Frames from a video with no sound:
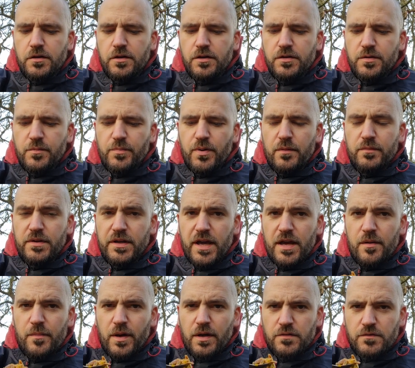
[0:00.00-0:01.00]
and you probably
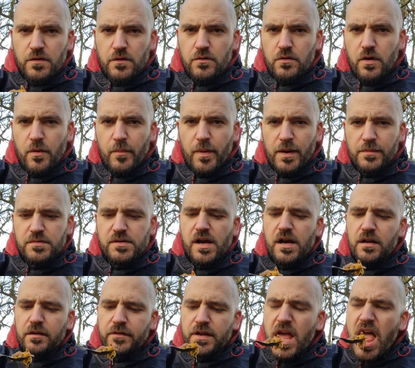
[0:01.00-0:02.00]
get about 2 kebabs
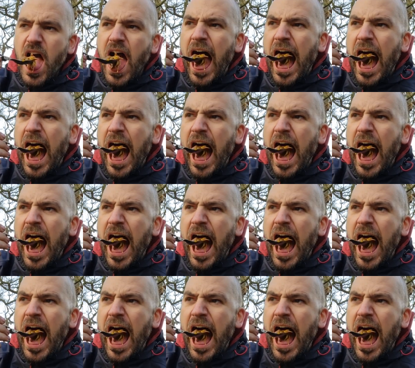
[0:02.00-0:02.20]
out of it.